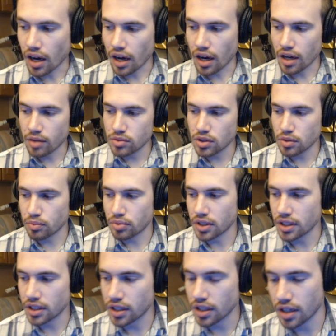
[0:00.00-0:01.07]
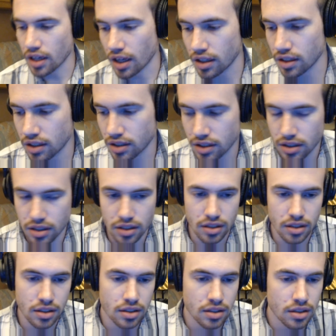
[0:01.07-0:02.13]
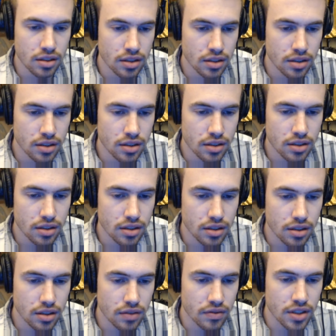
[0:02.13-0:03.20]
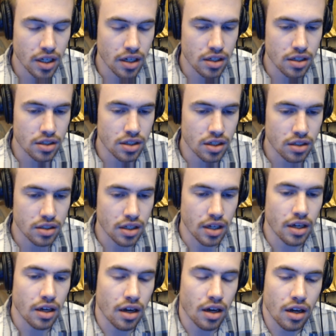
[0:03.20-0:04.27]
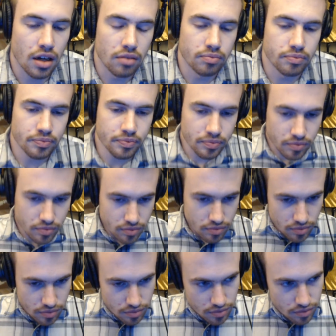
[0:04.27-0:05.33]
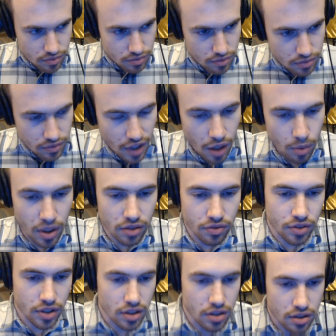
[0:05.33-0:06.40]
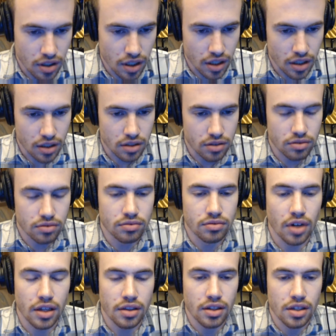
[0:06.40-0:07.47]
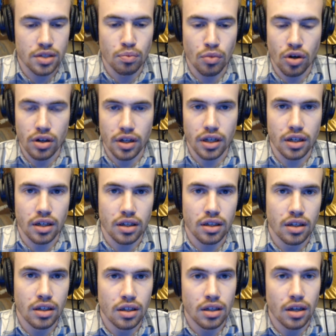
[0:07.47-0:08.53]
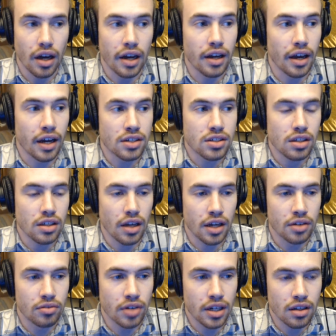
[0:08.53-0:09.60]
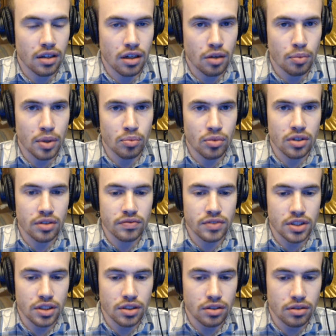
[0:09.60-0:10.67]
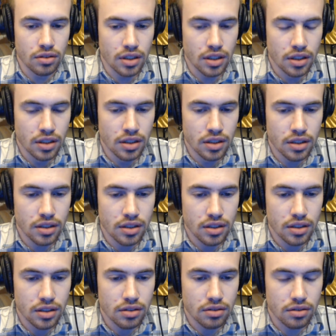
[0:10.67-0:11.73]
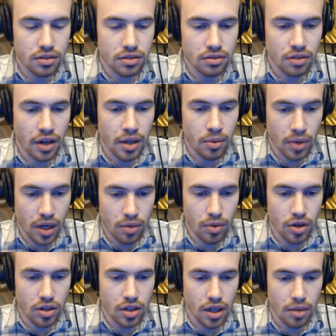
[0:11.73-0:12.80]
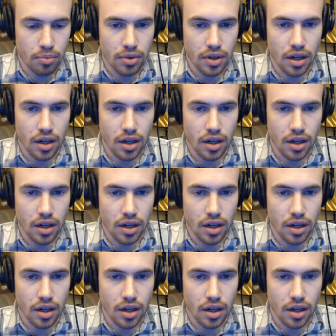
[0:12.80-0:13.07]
I'm doing pretty good, Alex. I just had a chill day. I went for a run this morning. I read a little bit more of Dune right when I woke up.